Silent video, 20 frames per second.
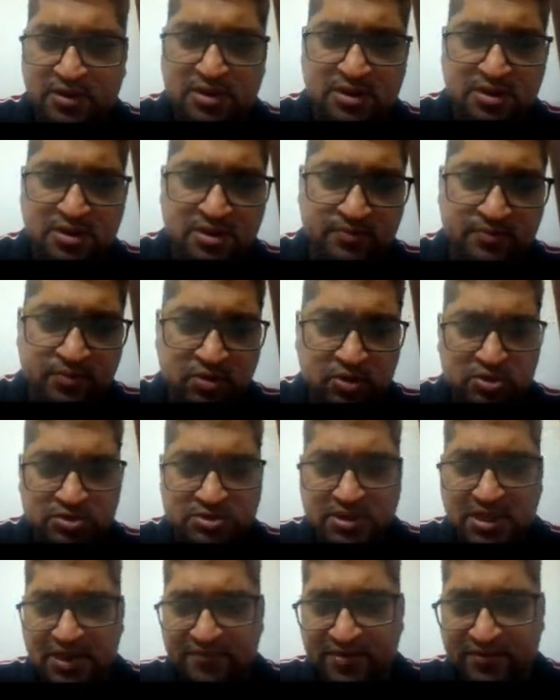because
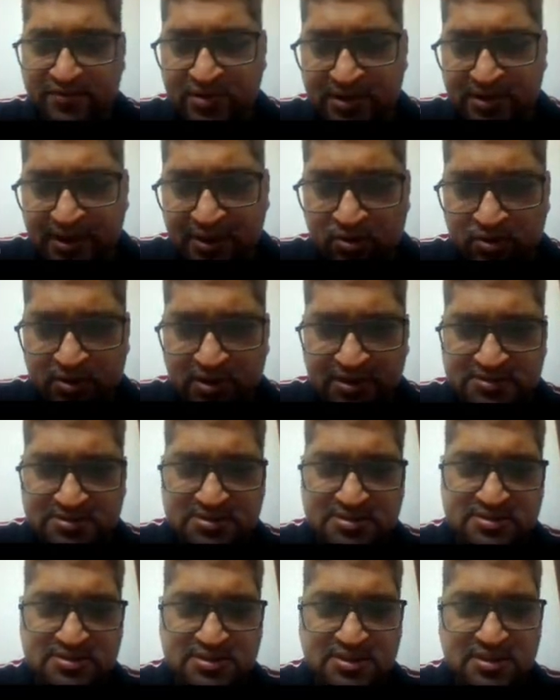everyone cannot access
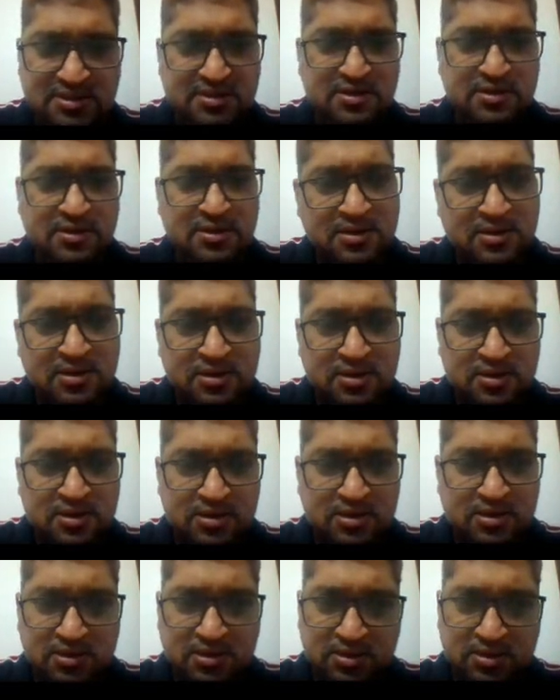the
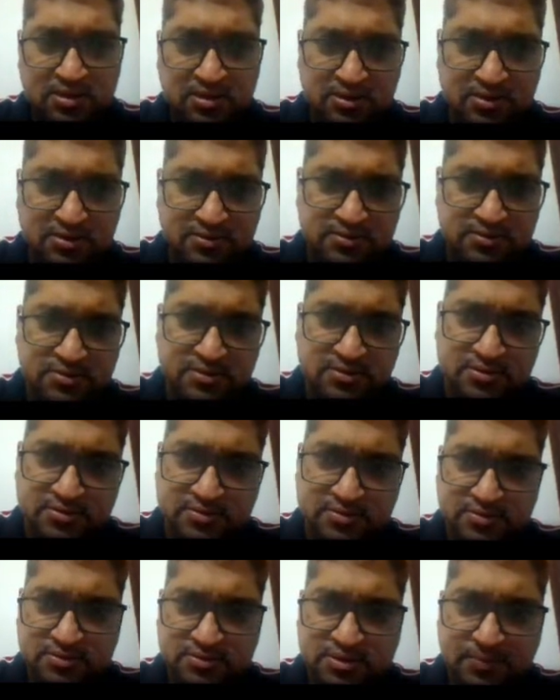
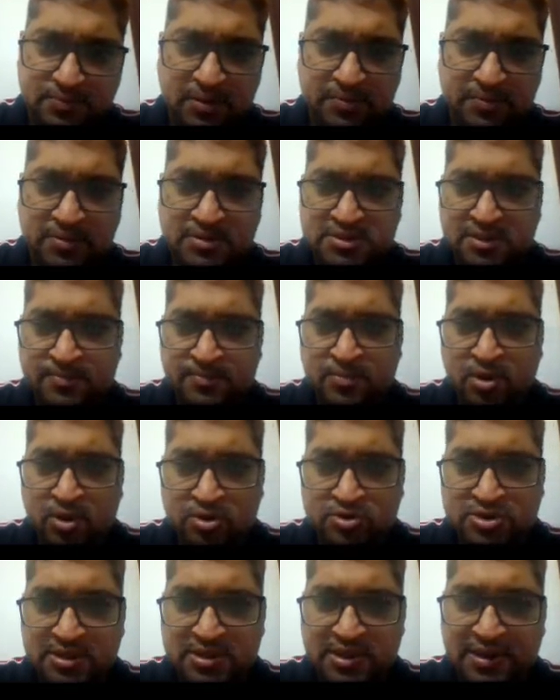permission
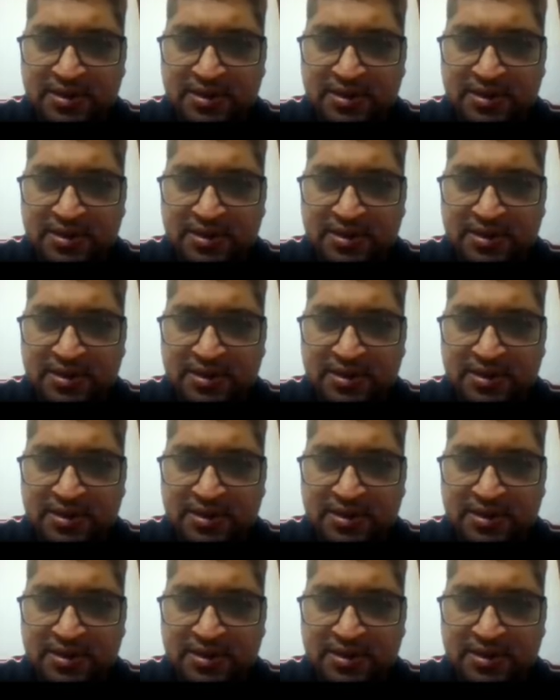blockchain